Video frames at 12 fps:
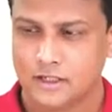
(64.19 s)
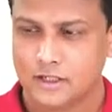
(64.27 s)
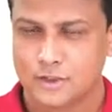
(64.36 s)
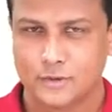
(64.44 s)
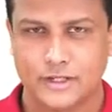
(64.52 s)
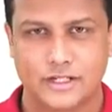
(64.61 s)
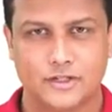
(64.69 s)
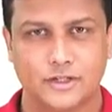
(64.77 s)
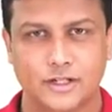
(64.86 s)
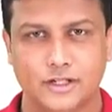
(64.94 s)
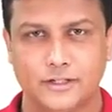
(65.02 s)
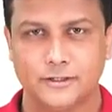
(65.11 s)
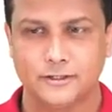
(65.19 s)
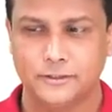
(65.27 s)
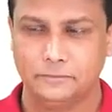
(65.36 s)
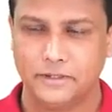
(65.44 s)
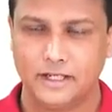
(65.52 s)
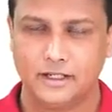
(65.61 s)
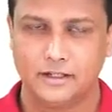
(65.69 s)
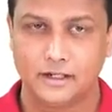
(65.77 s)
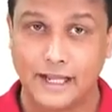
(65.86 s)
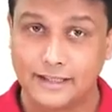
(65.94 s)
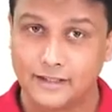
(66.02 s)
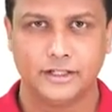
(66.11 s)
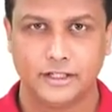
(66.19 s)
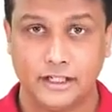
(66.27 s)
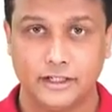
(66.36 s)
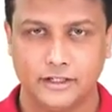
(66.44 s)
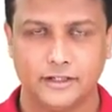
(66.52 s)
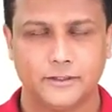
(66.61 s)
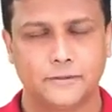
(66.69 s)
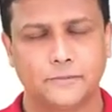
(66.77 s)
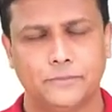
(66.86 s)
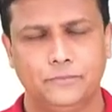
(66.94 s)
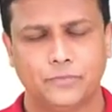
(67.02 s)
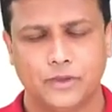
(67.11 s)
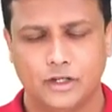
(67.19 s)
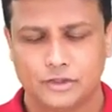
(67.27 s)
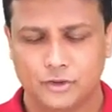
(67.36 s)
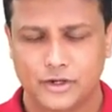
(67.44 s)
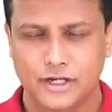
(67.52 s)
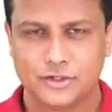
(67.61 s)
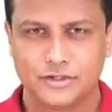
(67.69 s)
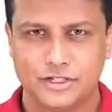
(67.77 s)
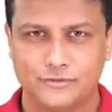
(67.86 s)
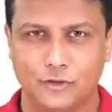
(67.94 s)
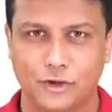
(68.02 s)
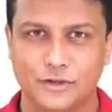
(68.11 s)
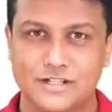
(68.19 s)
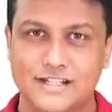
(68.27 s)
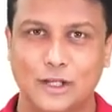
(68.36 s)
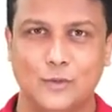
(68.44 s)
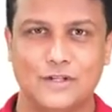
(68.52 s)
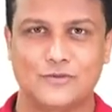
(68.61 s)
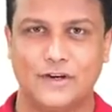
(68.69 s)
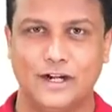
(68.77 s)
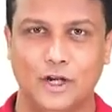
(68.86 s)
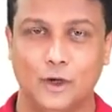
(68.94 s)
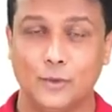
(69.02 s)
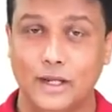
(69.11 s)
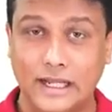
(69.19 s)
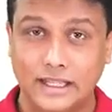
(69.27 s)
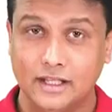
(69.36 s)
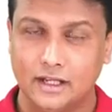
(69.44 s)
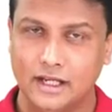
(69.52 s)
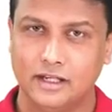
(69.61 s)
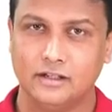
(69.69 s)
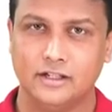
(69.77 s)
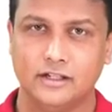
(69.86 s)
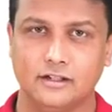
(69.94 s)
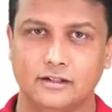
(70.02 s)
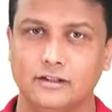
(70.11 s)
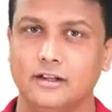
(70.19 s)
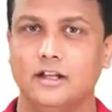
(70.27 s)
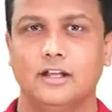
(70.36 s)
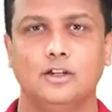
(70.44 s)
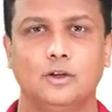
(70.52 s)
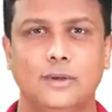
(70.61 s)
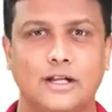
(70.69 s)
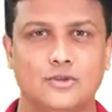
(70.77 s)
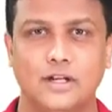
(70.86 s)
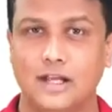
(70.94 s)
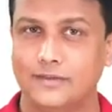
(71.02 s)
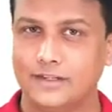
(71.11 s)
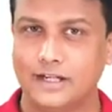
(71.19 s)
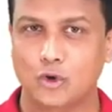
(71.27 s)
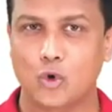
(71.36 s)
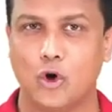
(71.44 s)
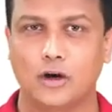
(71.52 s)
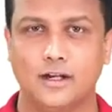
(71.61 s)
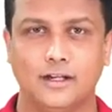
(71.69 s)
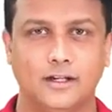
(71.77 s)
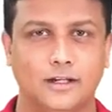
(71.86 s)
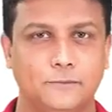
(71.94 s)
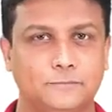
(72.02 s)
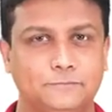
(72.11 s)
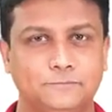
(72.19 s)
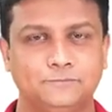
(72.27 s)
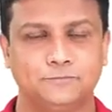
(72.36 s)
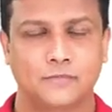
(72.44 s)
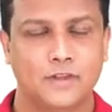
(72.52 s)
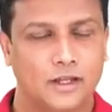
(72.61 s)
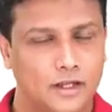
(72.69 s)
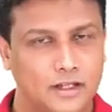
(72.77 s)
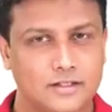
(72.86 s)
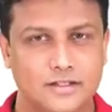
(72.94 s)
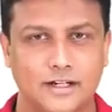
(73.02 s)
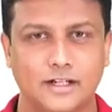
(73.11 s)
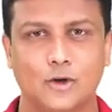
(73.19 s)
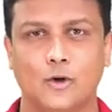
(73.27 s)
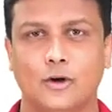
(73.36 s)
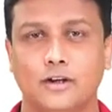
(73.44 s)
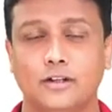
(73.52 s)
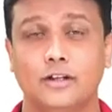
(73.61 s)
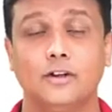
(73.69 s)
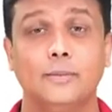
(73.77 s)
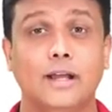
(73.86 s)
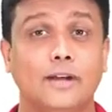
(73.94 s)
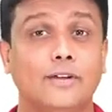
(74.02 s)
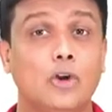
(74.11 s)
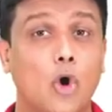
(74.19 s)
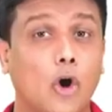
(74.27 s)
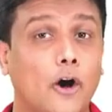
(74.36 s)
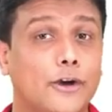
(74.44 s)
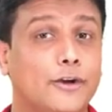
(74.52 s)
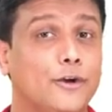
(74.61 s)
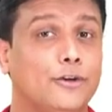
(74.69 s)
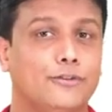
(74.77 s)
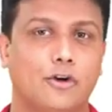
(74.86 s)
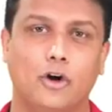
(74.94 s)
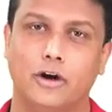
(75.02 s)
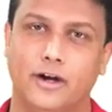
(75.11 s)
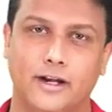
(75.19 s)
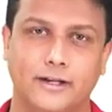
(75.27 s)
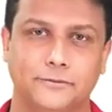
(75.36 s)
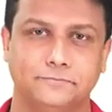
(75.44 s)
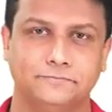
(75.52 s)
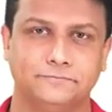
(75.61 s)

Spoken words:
So external ear, the middle ear and the inner ear. So try to just follow the sequence right now. In the inner ear, you'll be actually having that cochlea. Inside the cochlea, you'll be having organ of Corti.